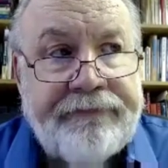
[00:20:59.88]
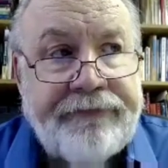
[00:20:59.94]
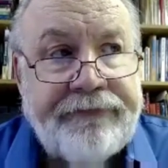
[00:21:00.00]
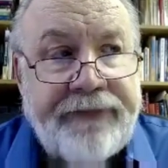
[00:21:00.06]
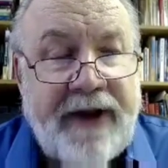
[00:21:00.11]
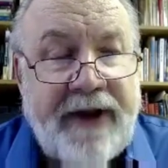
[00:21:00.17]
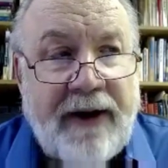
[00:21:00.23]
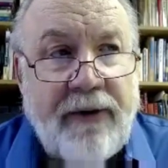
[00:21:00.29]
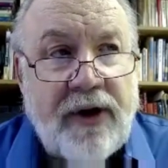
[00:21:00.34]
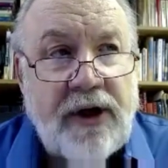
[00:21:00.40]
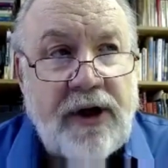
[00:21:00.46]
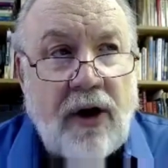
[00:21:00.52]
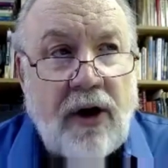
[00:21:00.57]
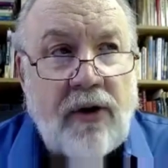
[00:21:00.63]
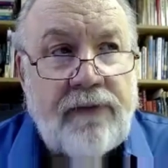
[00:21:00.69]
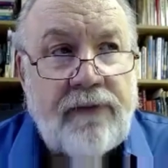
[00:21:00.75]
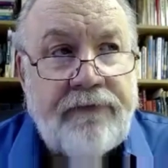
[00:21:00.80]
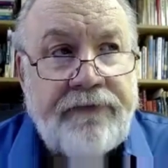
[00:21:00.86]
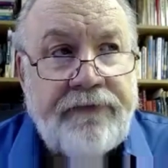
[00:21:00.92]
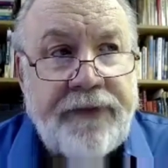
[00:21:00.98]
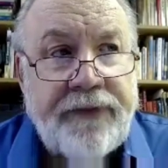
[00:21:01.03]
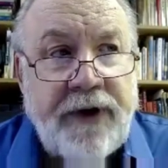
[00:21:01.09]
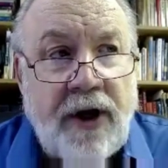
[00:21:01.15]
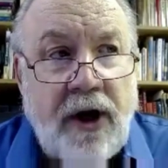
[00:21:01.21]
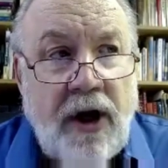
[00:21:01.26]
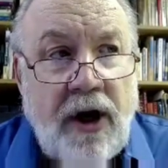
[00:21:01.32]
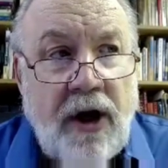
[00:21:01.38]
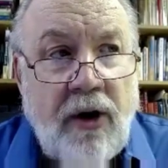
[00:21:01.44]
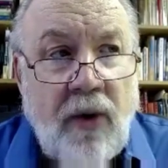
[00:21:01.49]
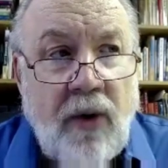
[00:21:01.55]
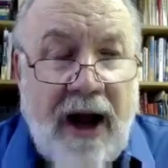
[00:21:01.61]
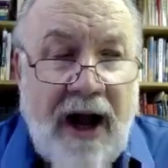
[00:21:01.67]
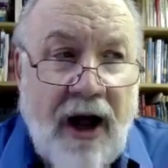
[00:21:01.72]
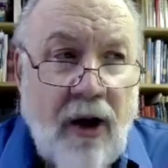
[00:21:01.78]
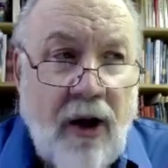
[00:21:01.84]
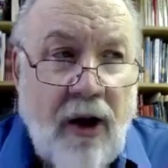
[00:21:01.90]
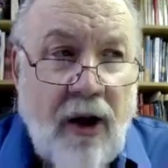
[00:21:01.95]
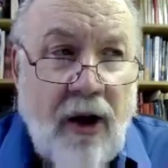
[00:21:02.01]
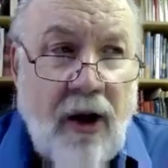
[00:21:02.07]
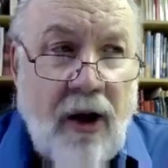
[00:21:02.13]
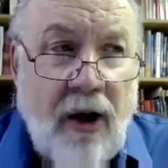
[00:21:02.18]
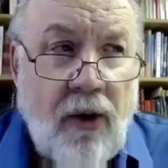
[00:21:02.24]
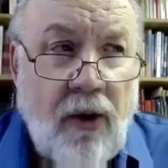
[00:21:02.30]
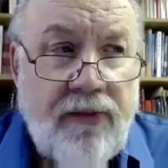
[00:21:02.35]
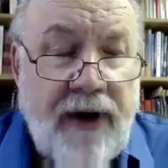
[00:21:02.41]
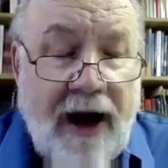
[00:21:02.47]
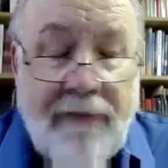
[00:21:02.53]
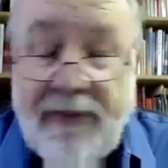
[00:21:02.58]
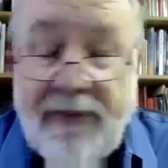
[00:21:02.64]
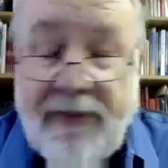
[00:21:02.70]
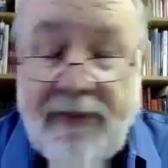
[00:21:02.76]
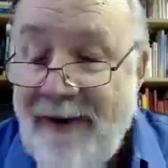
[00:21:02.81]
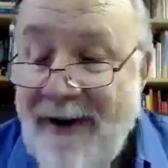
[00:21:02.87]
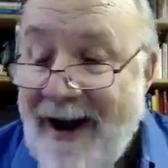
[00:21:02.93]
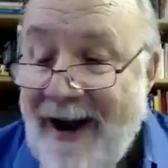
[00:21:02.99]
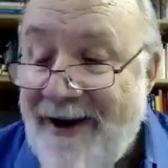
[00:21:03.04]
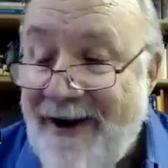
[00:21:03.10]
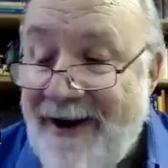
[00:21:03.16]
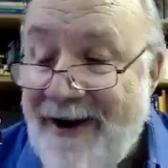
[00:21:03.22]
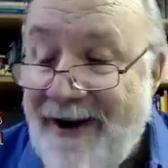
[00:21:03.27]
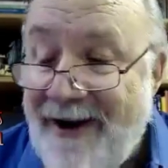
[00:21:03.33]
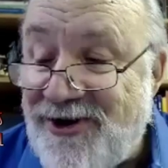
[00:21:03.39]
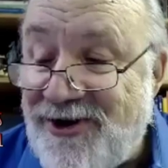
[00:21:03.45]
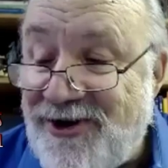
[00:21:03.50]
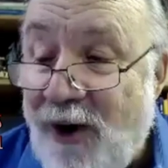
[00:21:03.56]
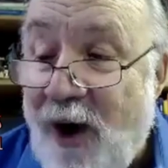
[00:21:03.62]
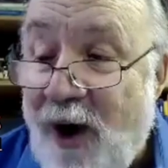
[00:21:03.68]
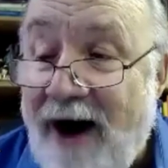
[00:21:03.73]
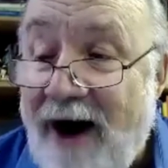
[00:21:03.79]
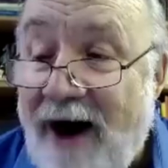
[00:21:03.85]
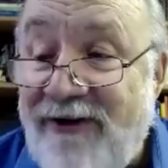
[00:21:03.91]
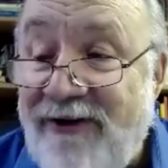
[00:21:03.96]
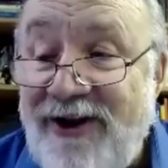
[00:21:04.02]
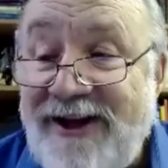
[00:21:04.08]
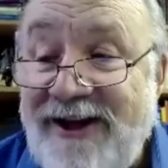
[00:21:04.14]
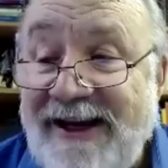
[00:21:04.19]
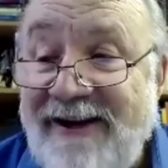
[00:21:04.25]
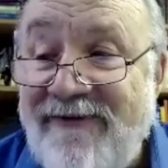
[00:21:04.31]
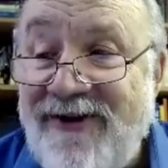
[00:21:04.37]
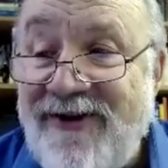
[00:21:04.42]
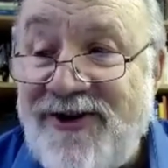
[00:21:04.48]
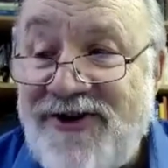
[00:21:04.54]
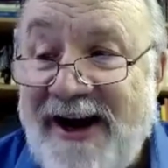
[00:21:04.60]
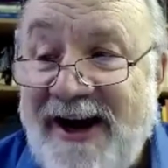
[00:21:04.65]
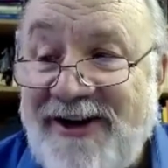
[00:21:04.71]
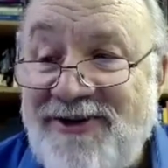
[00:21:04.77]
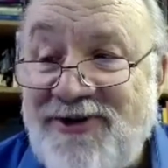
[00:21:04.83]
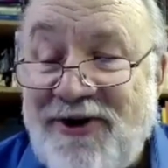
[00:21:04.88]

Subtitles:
They would go, well, it's so often that they give this answer.